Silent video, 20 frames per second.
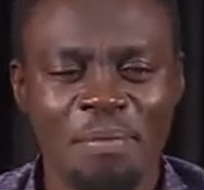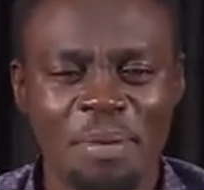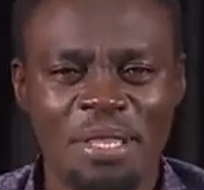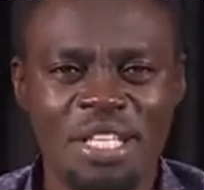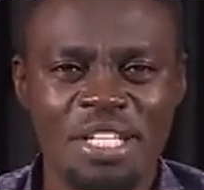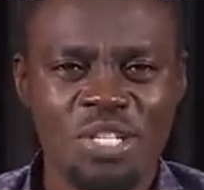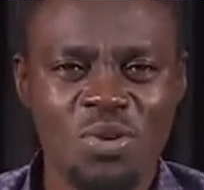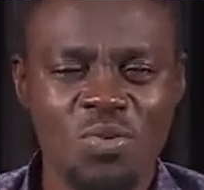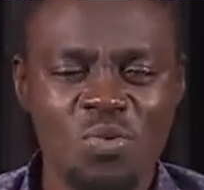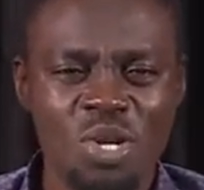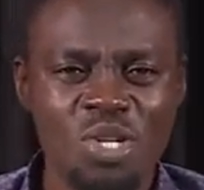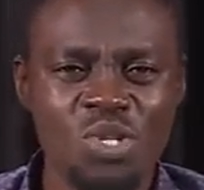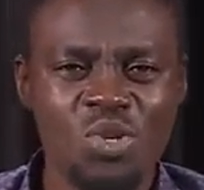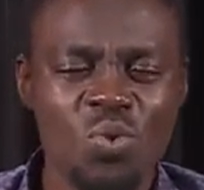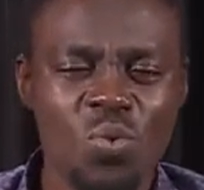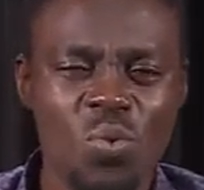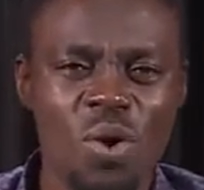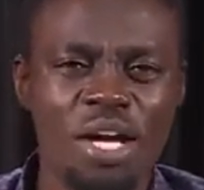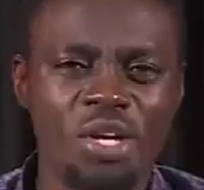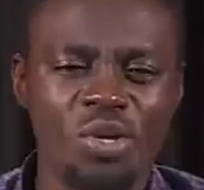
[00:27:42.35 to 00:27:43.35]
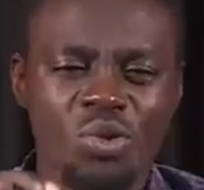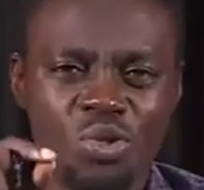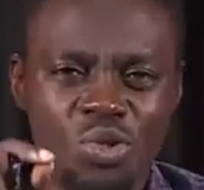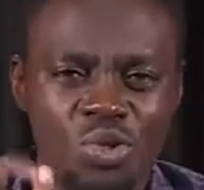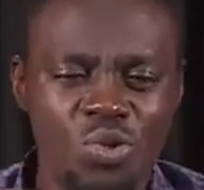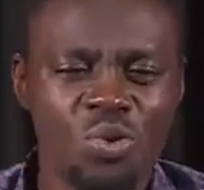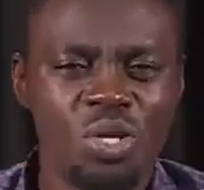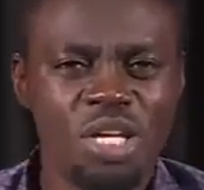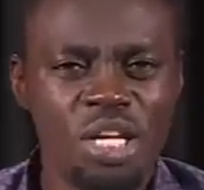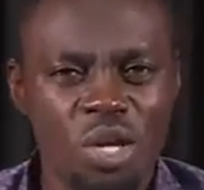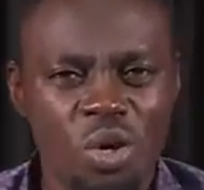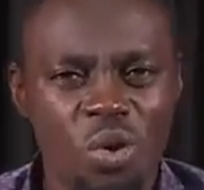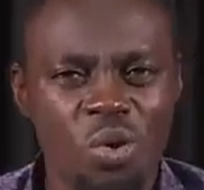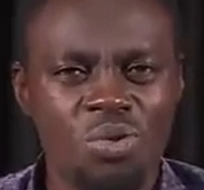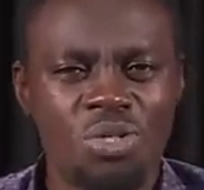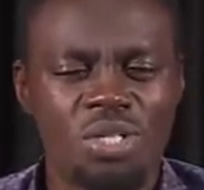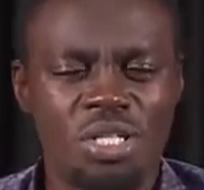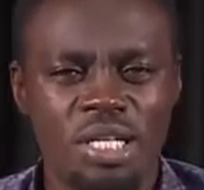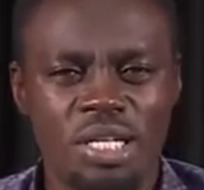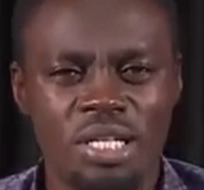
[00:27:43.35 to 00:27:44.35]
But there's a reason why you tune in
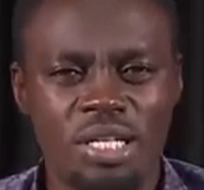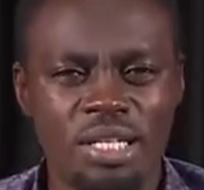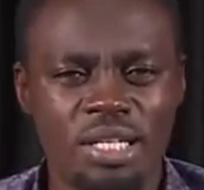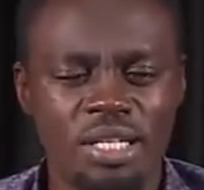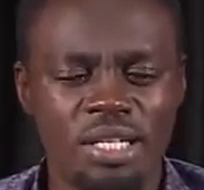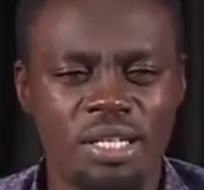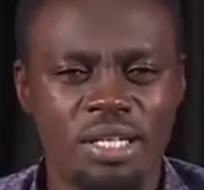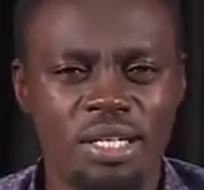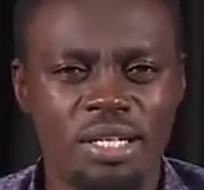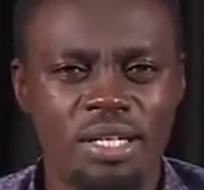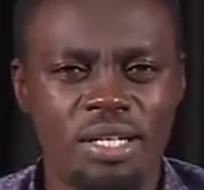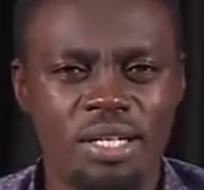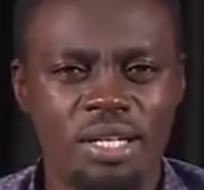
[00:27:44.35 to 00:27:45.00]
constantly.